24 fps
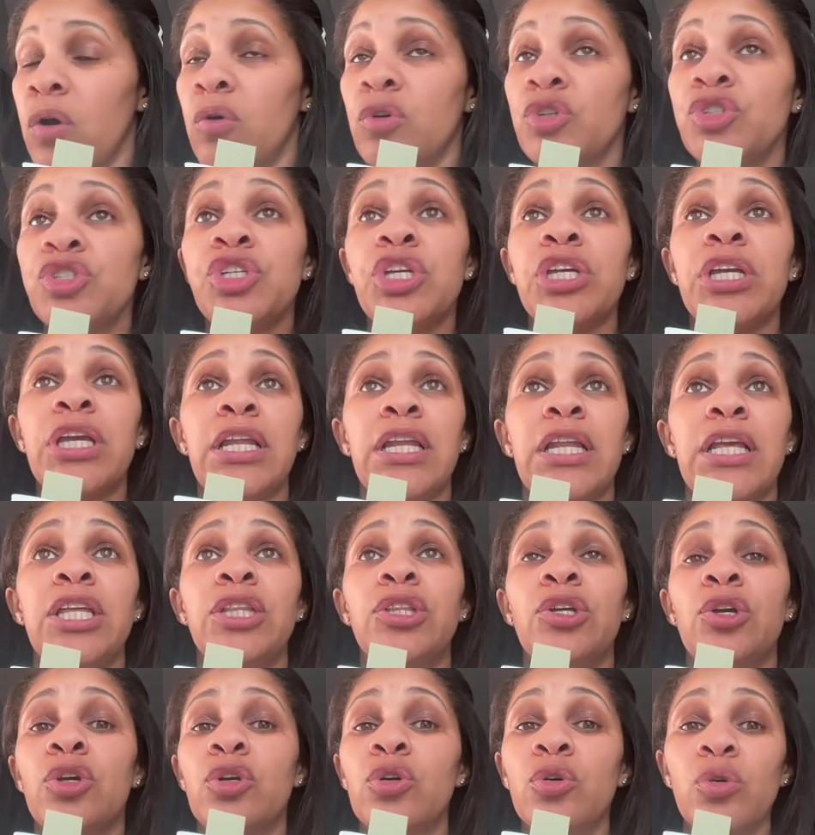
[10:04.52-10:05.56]
She can
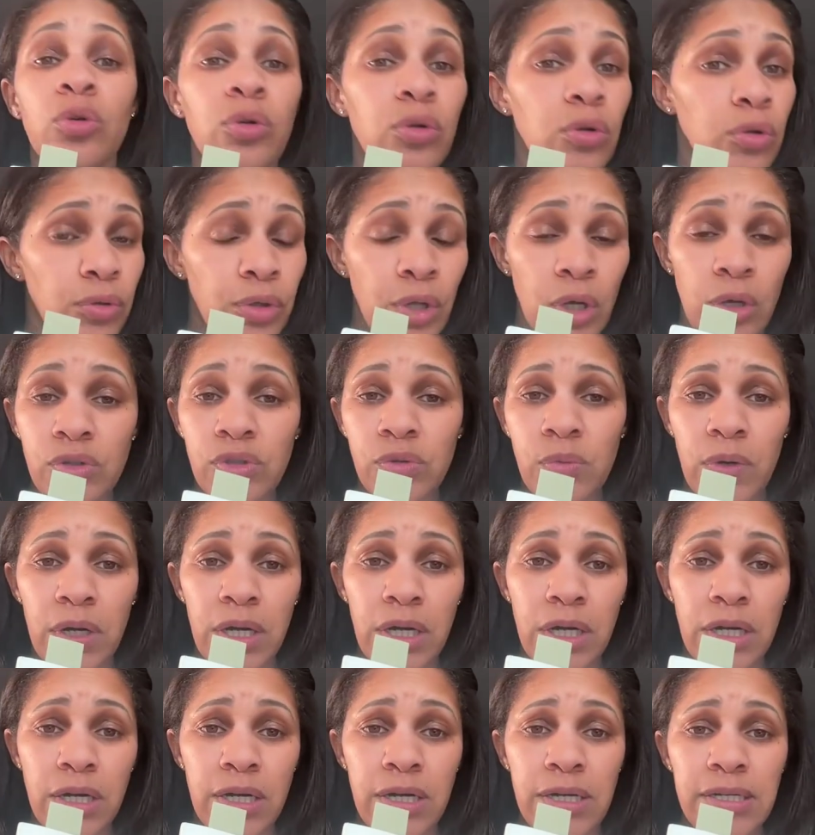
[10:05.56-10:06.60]
either Google those
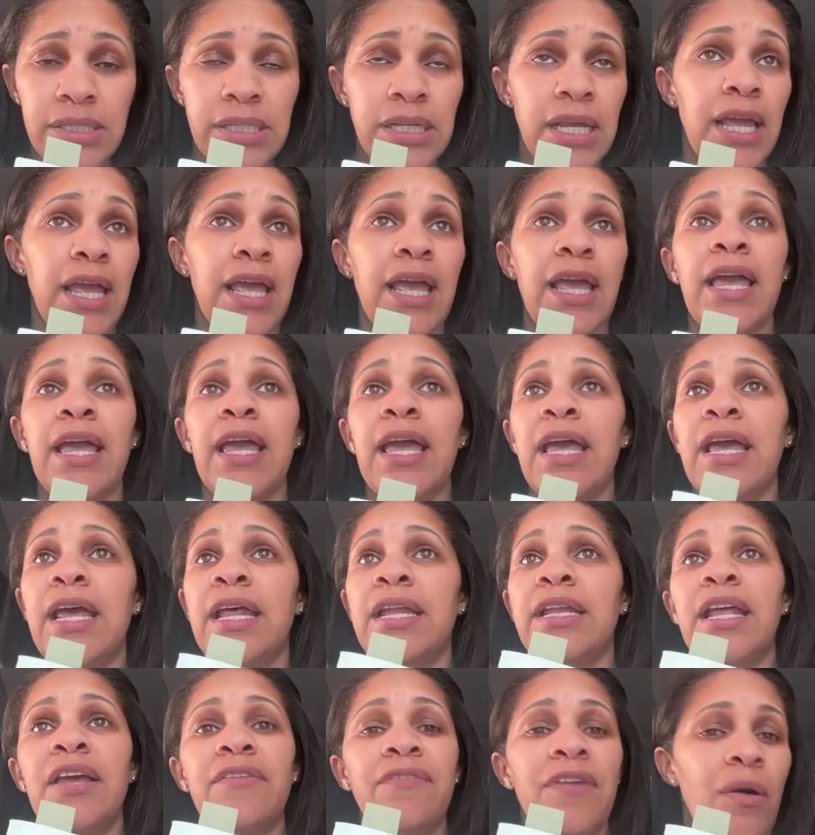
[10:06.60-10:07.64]
words,
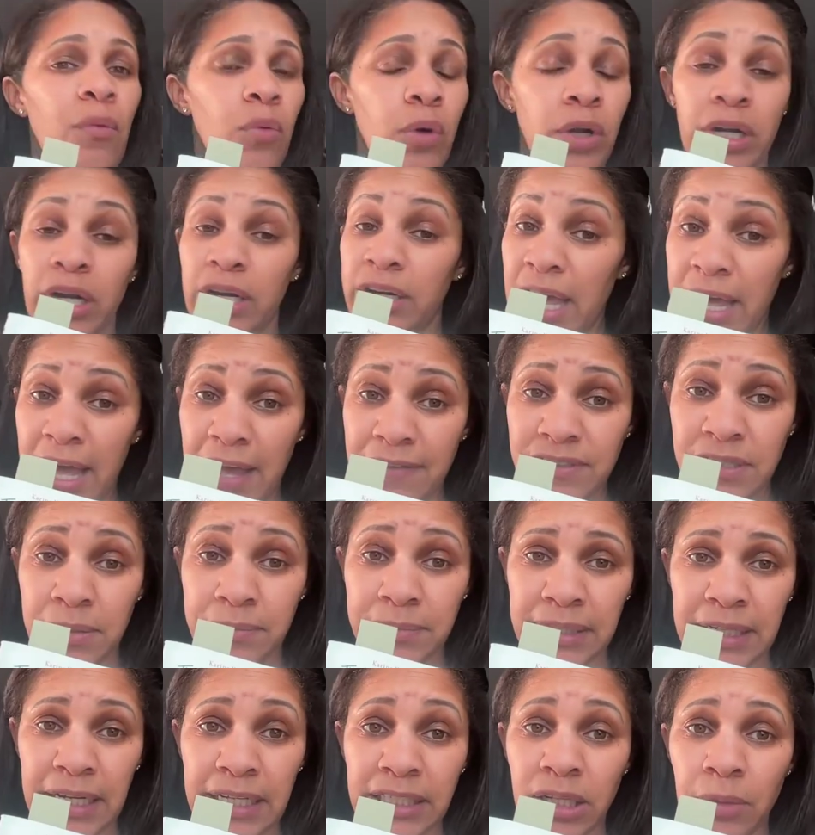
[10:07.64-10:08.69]
and if I want her to have
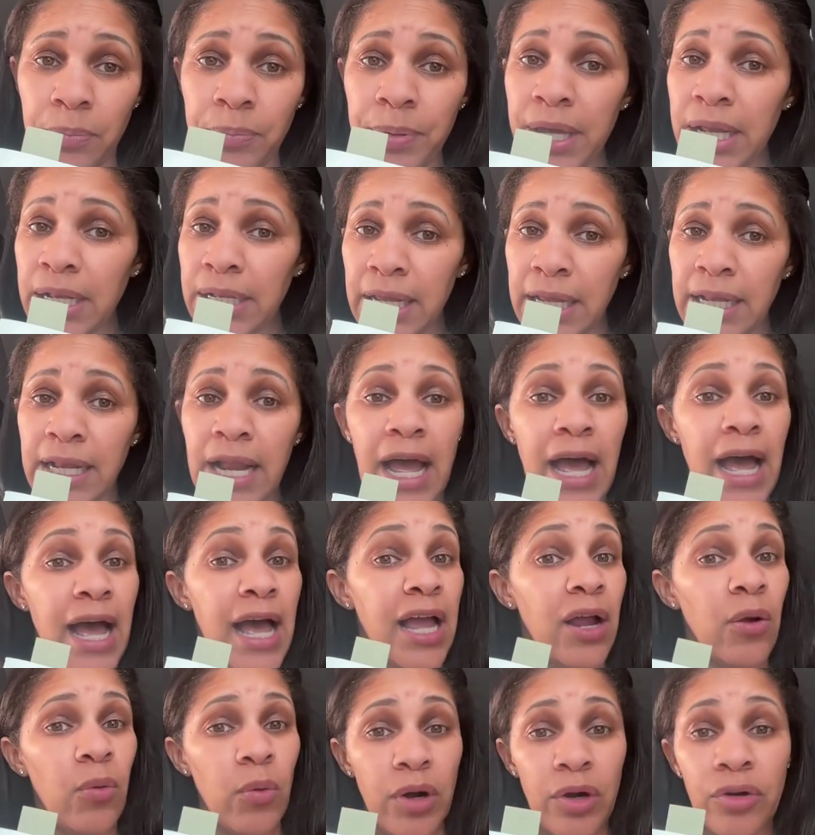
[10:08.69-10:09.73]
something independent,
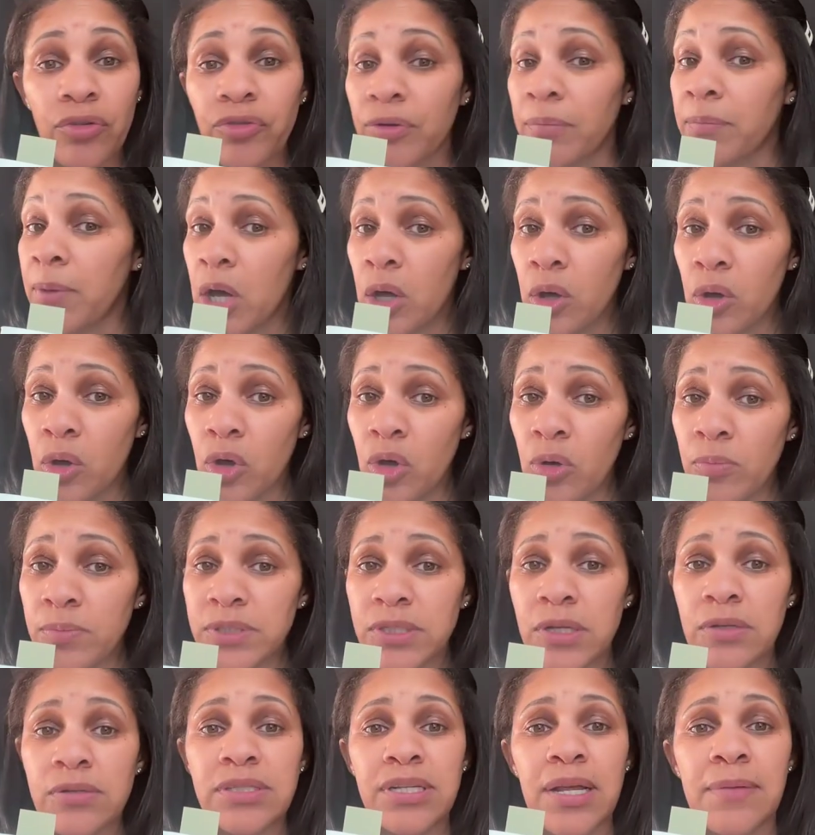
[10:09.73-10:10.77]
I work from home.
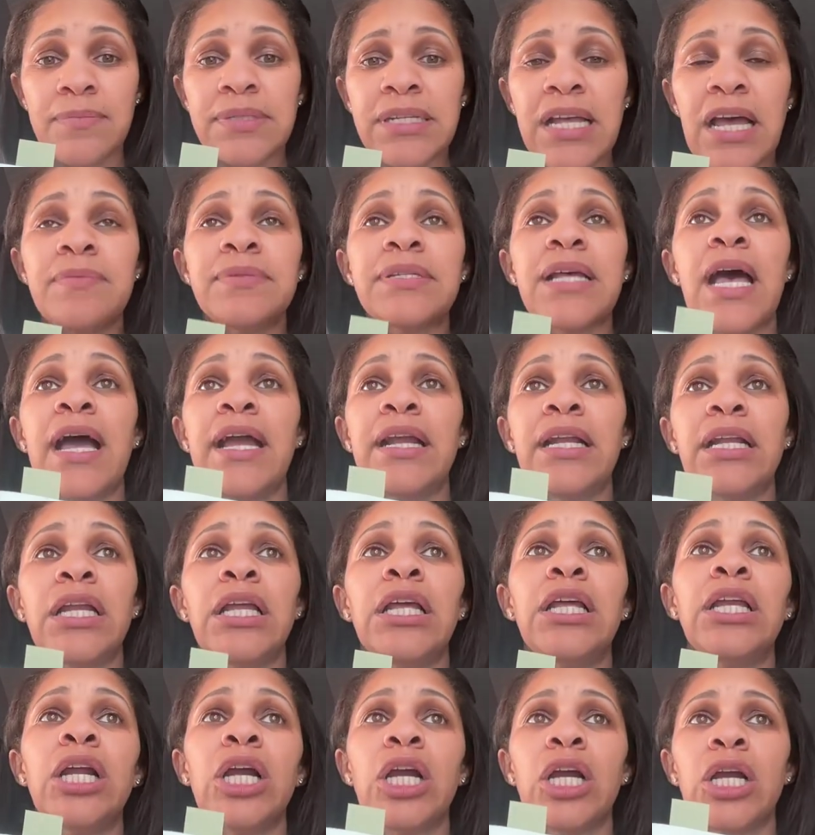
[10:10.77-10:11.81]
So sometimes I
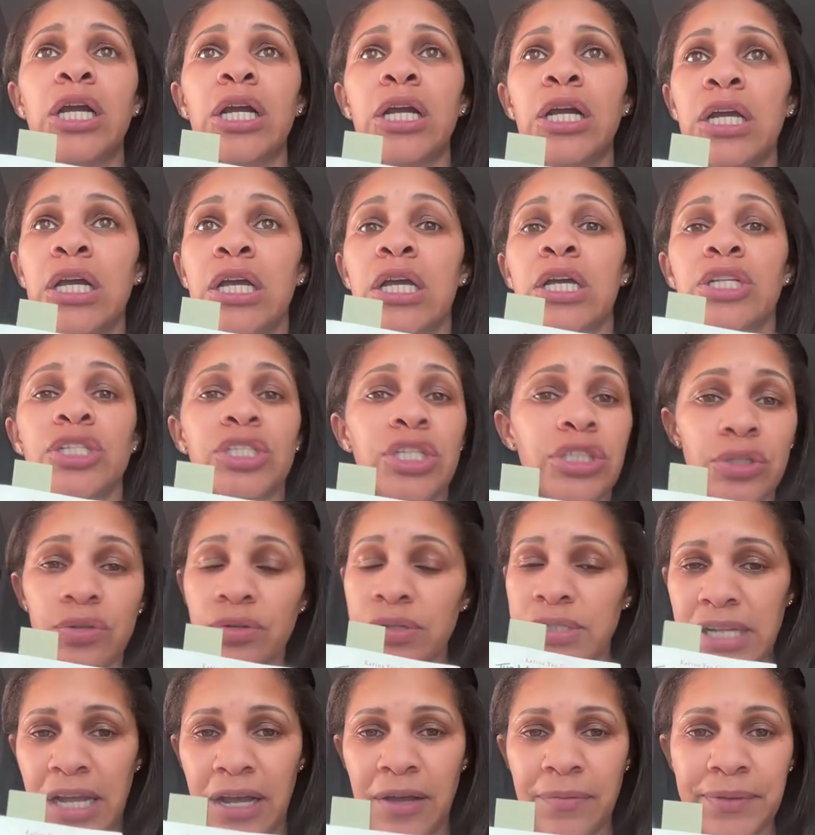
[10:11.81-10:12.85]
need her to
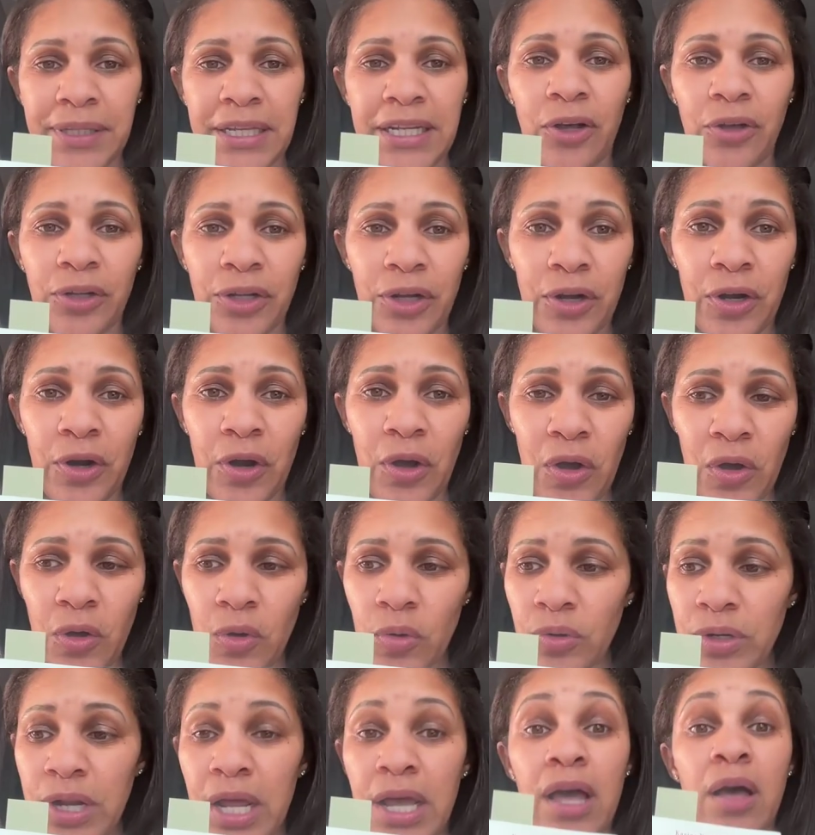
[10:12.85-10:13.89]
do something on her
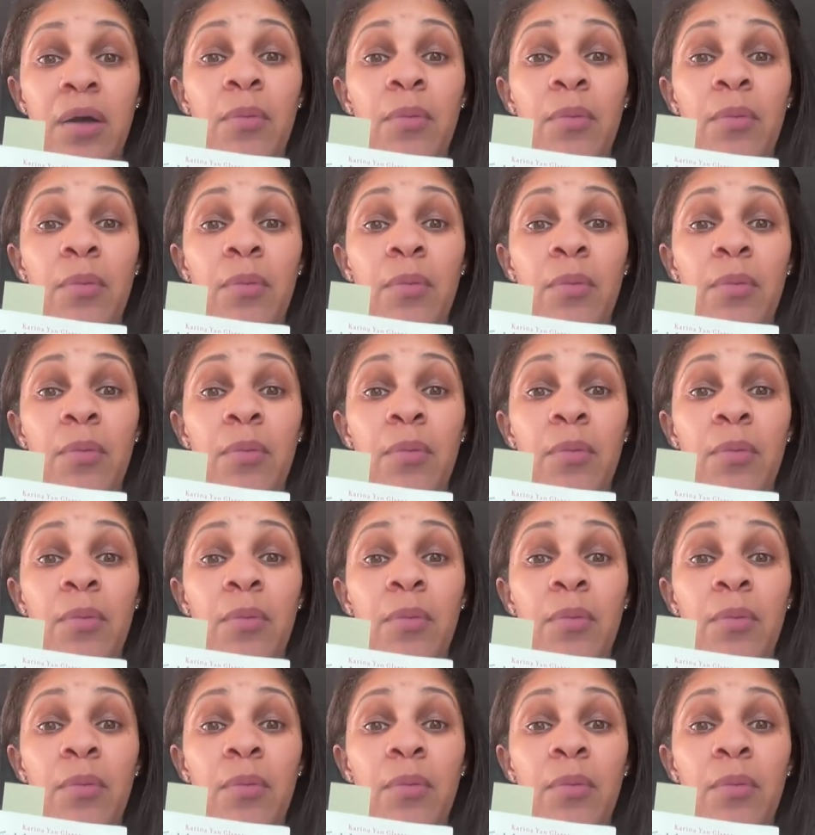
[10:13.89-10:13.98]
own,